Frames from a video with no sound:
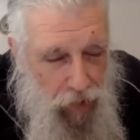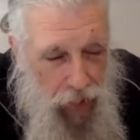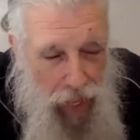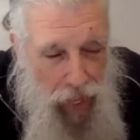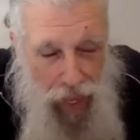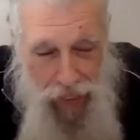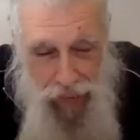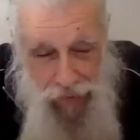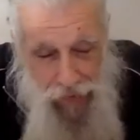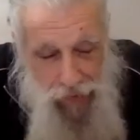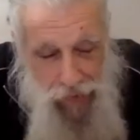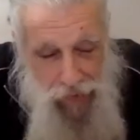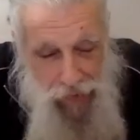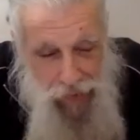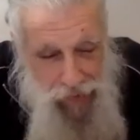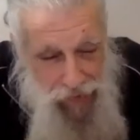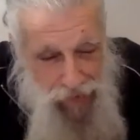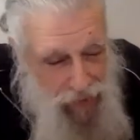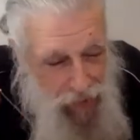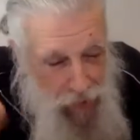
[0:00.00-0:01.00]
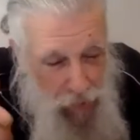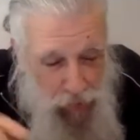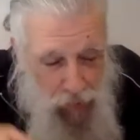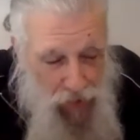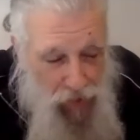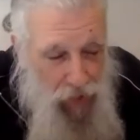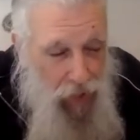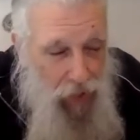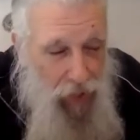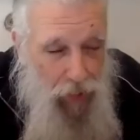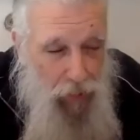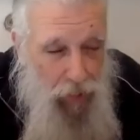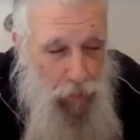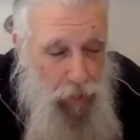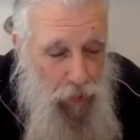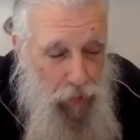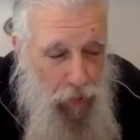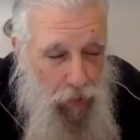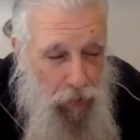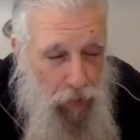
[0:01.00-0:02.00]
And in deep sleep,
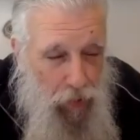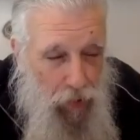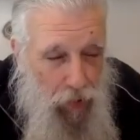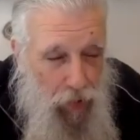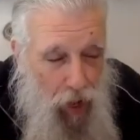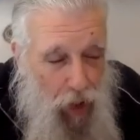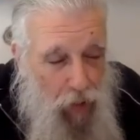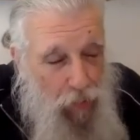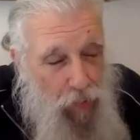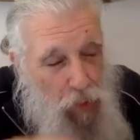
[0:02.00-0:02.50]
I'm